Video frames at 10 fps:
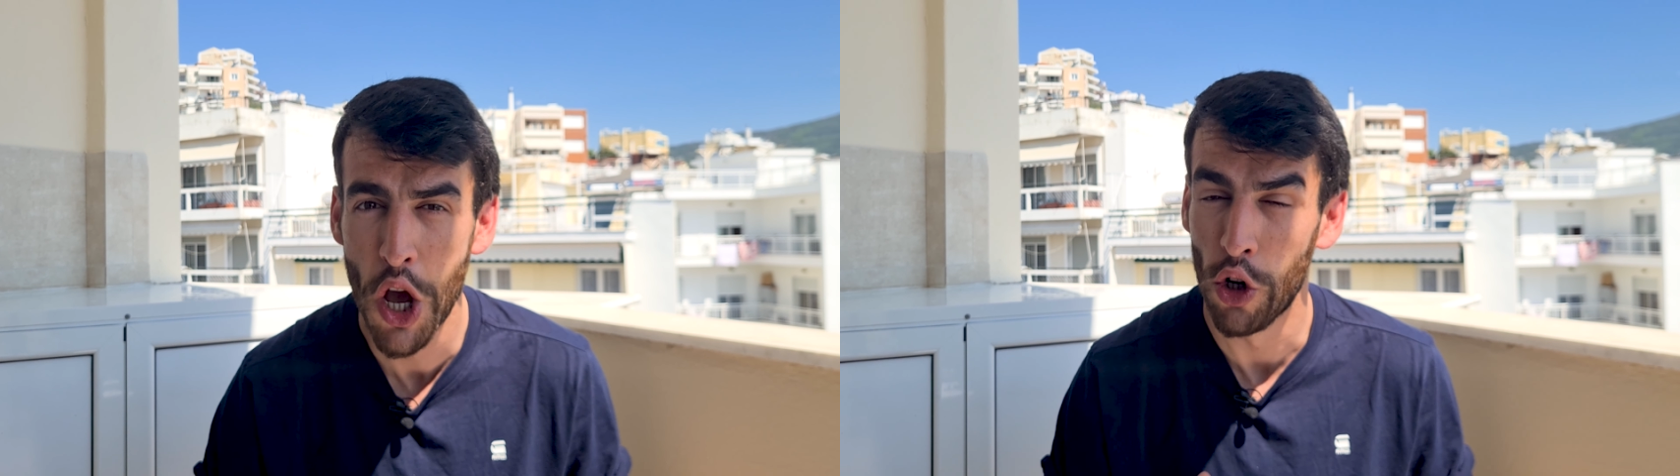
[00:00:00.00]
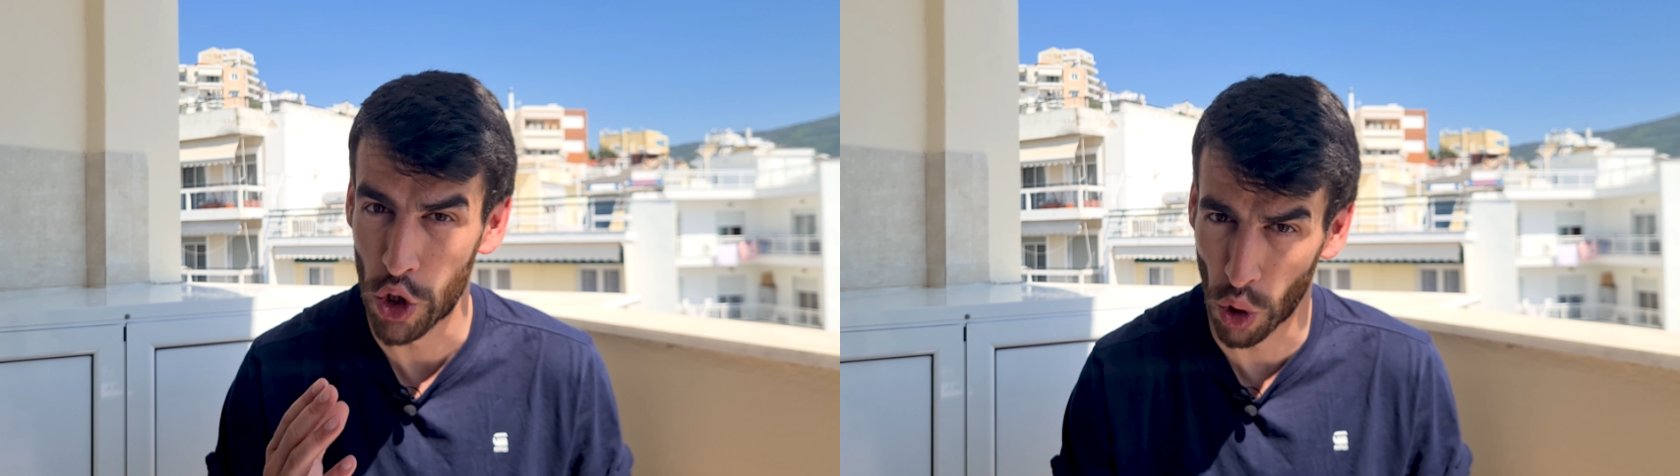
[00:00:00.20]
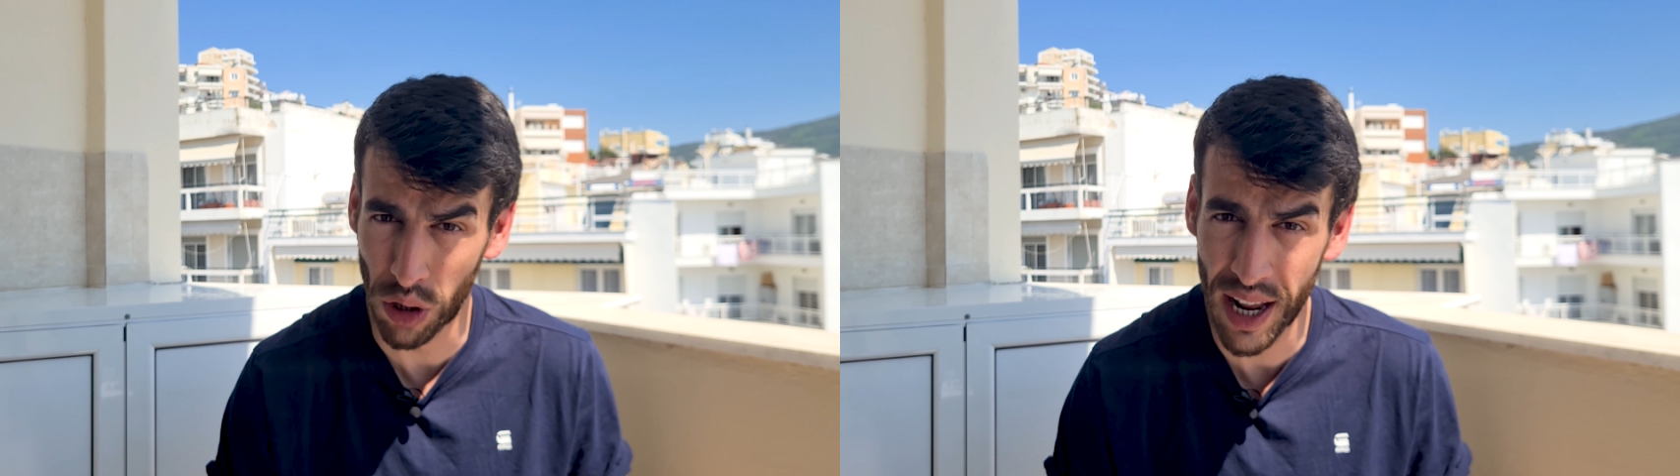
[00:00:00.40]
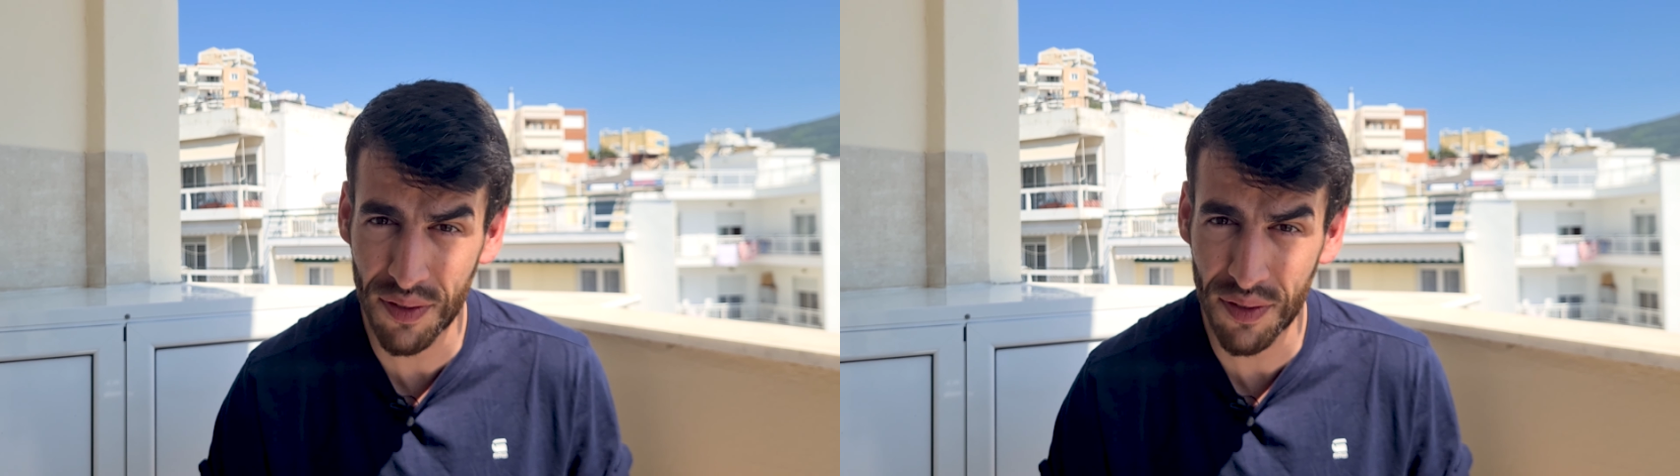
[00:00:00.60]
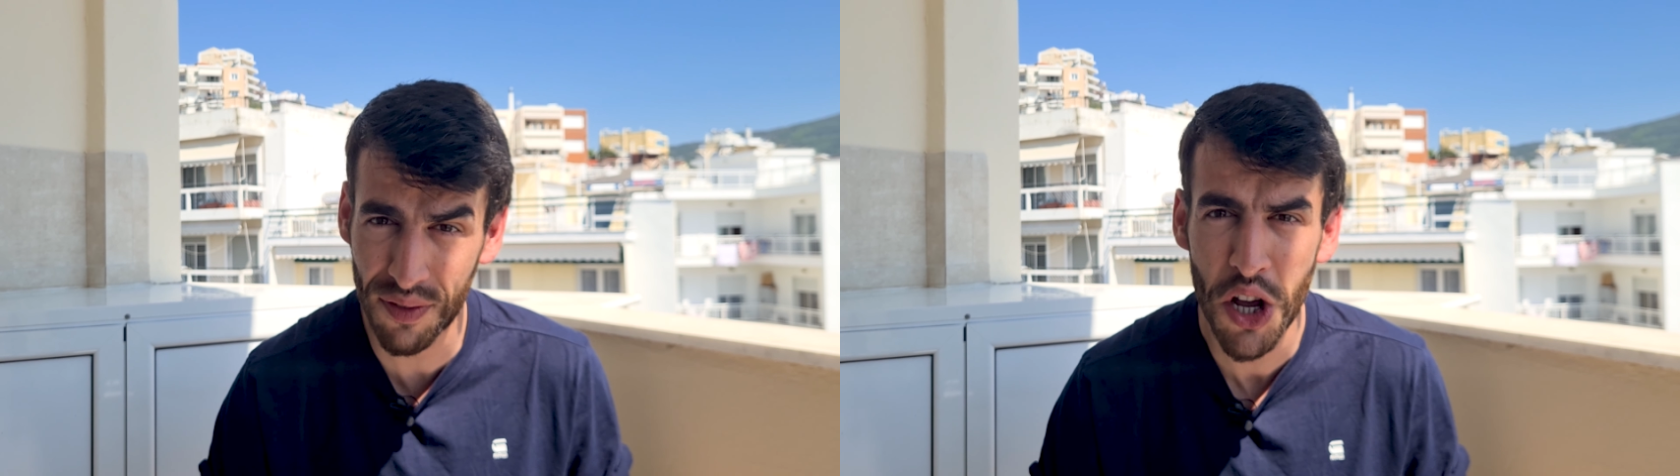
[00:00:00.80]
Shortly
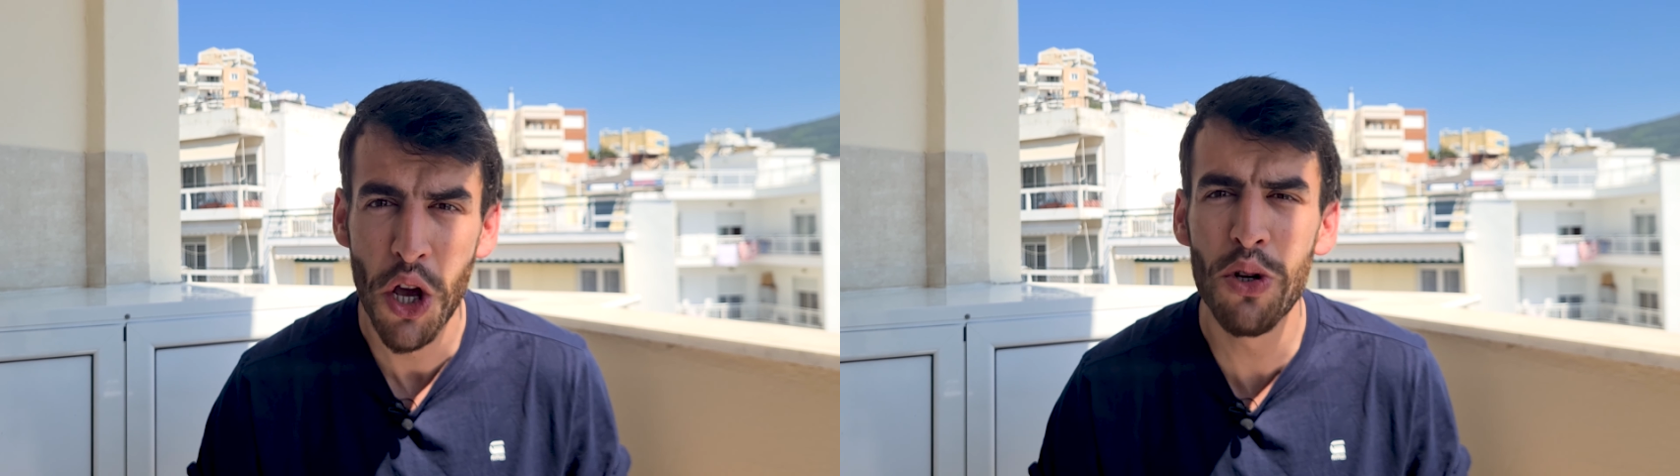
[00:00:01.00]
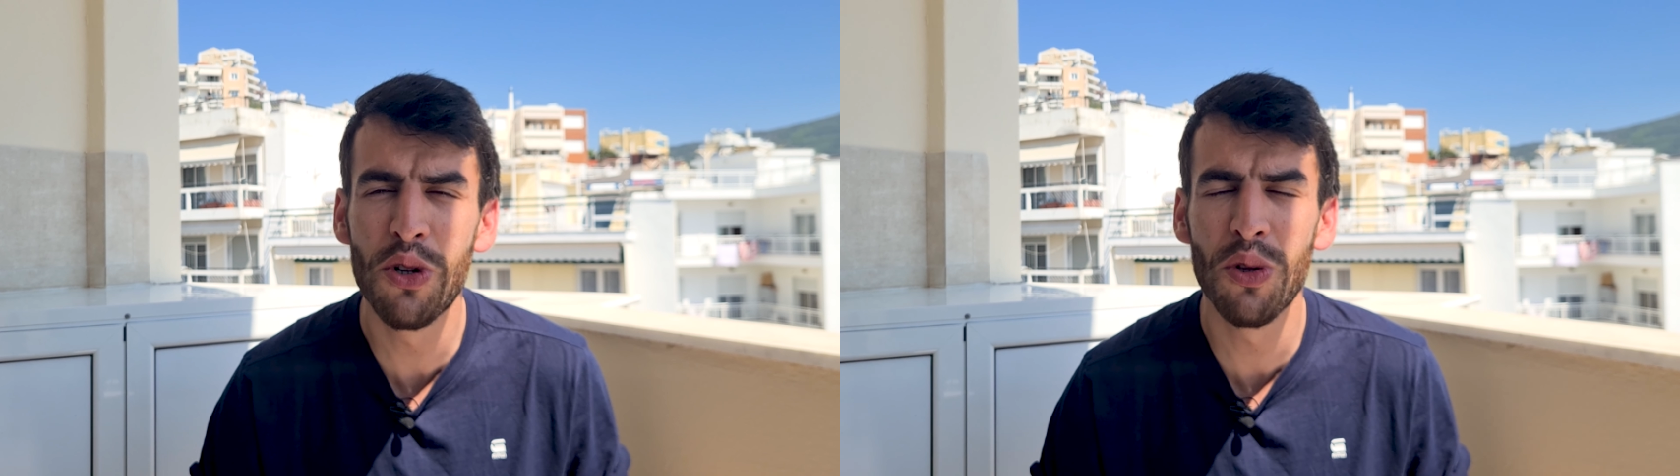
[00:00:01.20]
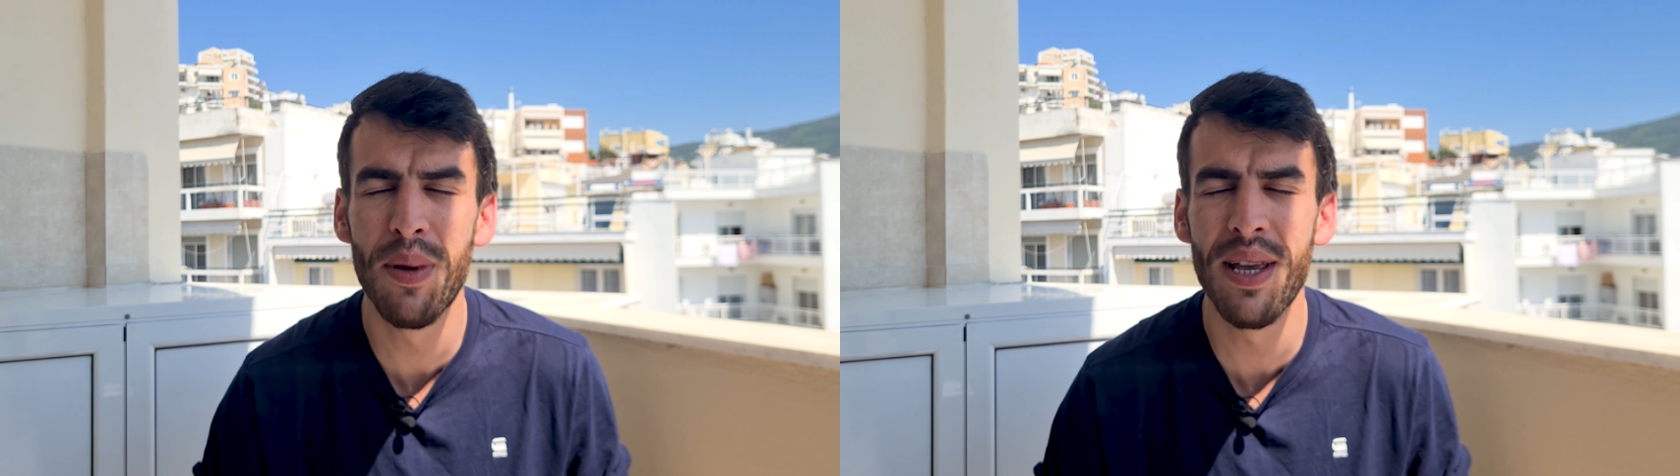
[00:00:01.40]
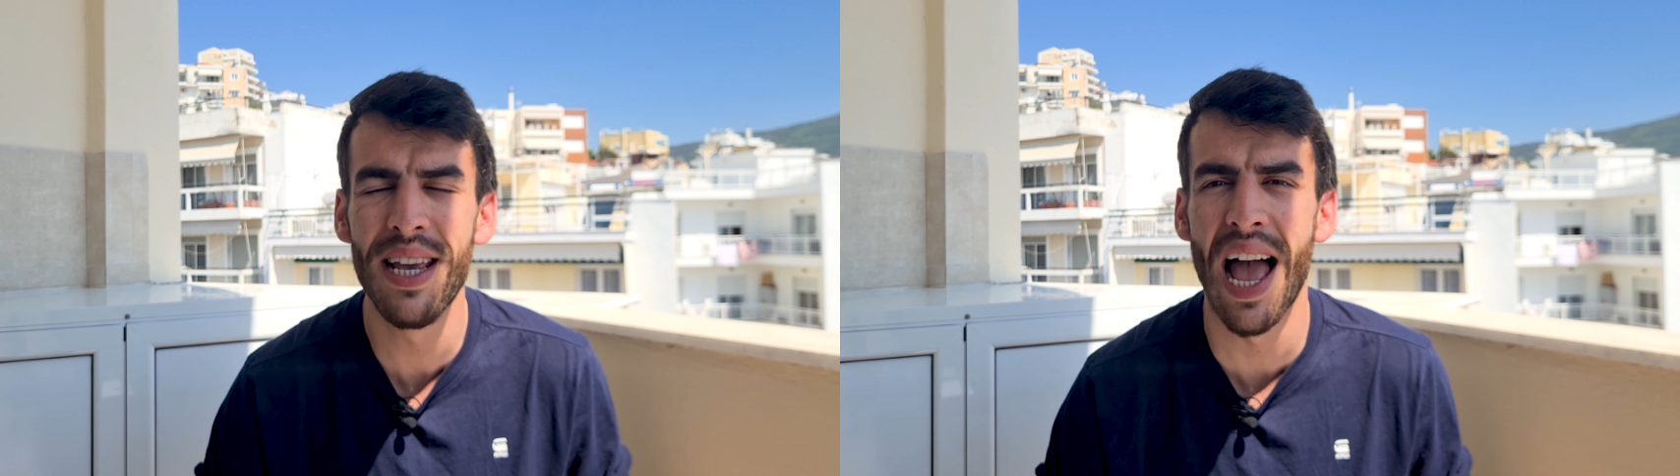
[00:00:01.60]
after, you should be